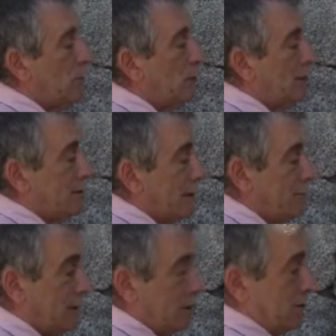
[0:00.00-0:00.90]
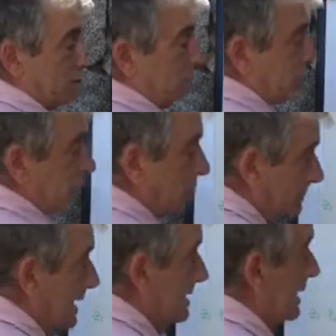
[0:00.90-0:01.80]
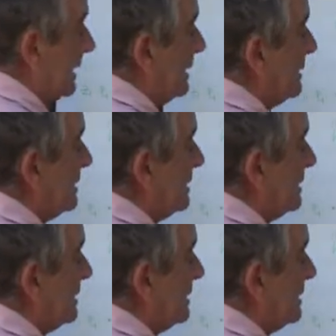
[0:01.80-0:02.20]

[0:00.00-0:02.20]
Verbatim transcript: equation, eh? because basically